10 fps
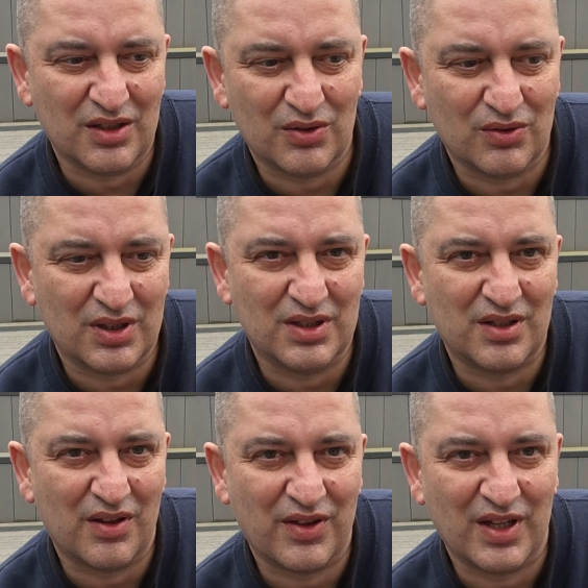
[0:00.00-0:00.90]
You cook
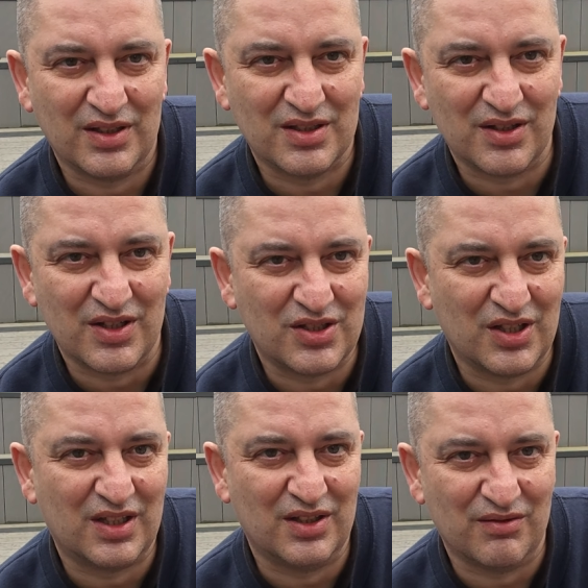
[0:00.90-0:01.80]
into the thickness of the
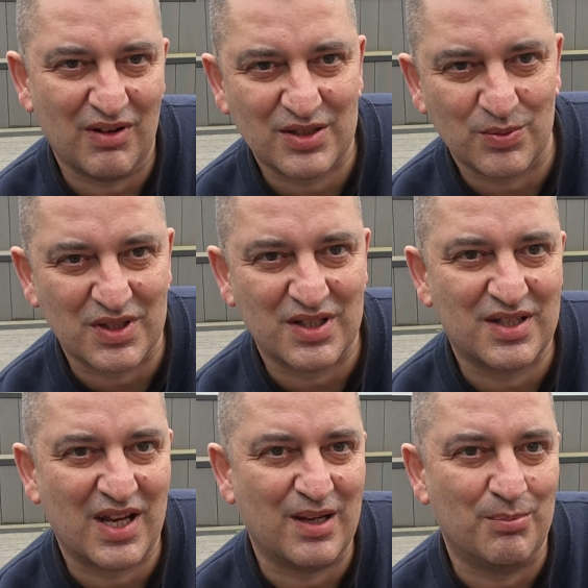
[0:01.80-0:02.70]
chicken, the rest was the
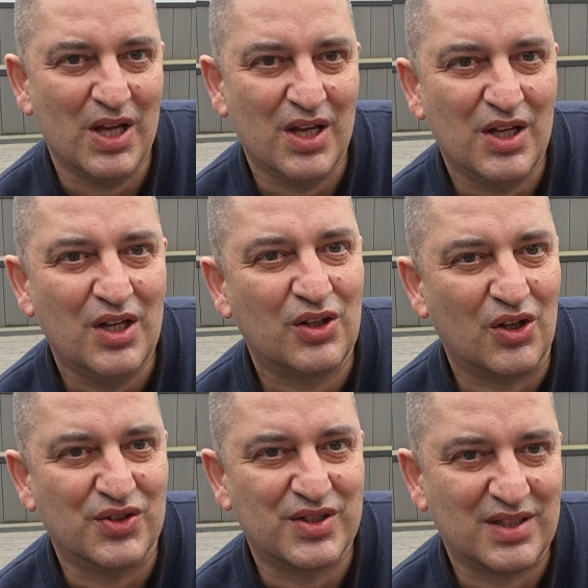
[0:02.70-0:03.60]
same
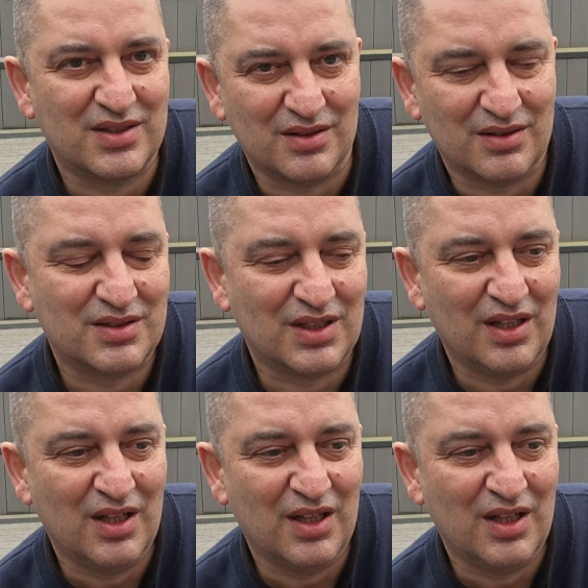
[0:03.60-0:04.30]
consistency.